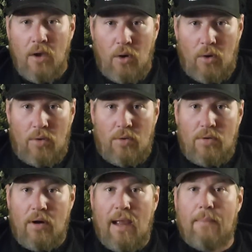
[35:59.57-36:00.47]
Oh, no
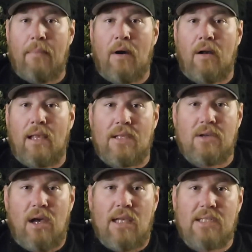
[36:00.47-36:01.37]
crap, Mark. That's
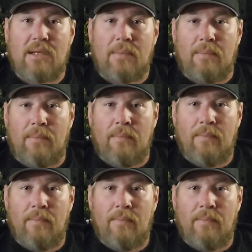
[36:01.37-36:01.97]
awesome.